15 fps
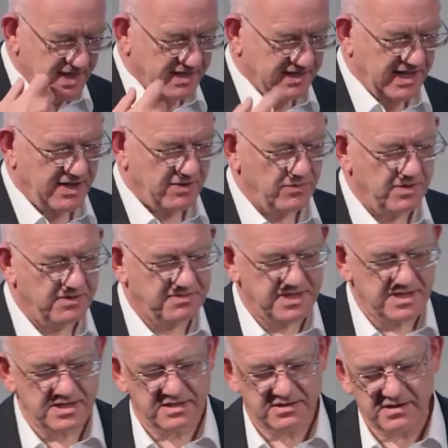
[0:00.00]
Now,
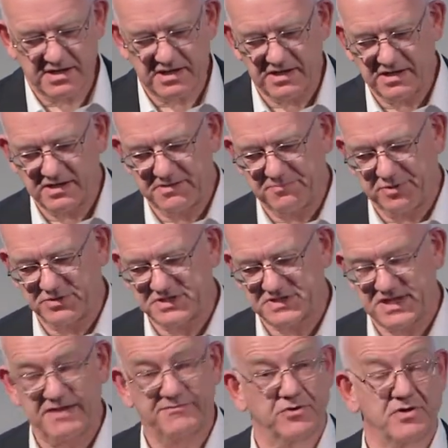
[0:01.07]
the point is,
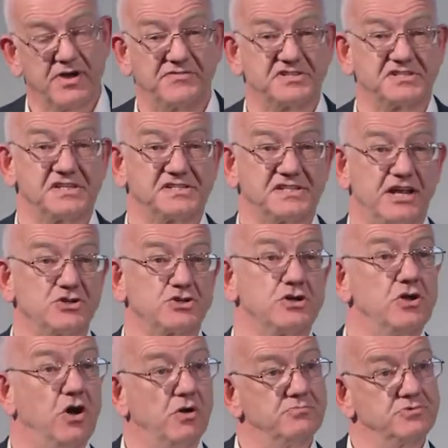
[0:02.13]
therefore, you have a
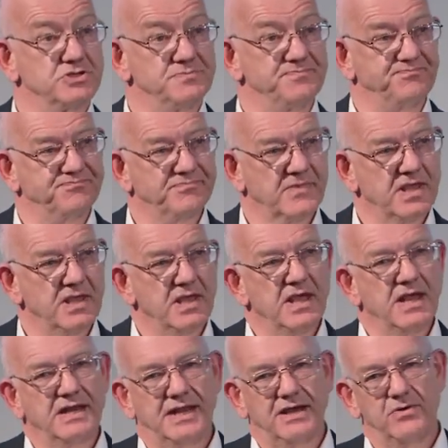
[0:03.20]
secession option.
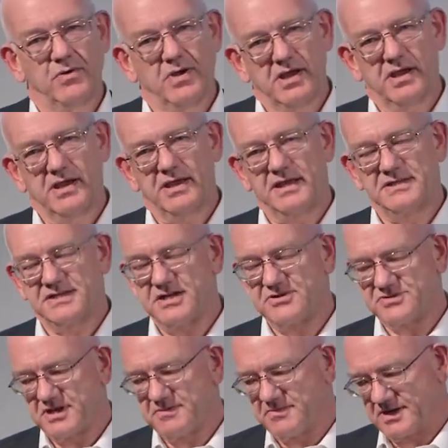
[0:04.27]
Now, it's
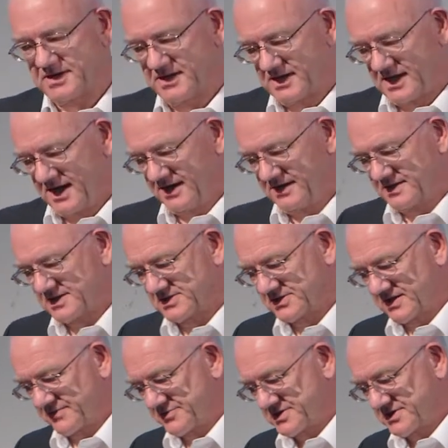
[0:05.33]
interesting, and I'll highlight this because
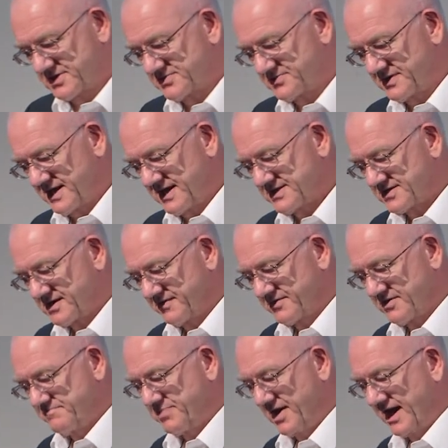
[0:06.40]
I'll return to it later, of
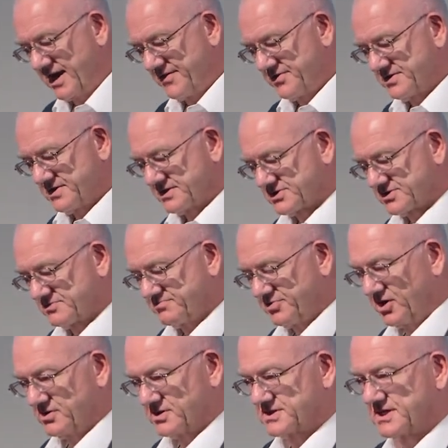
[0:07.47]
comparing this to
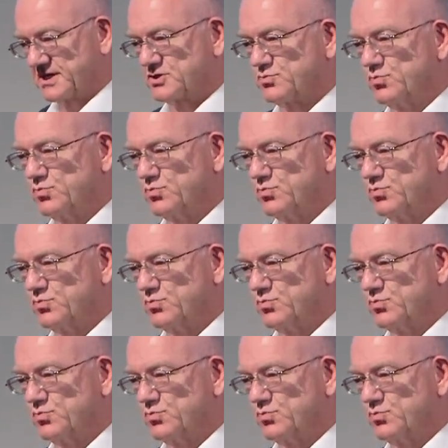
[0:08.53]
politics.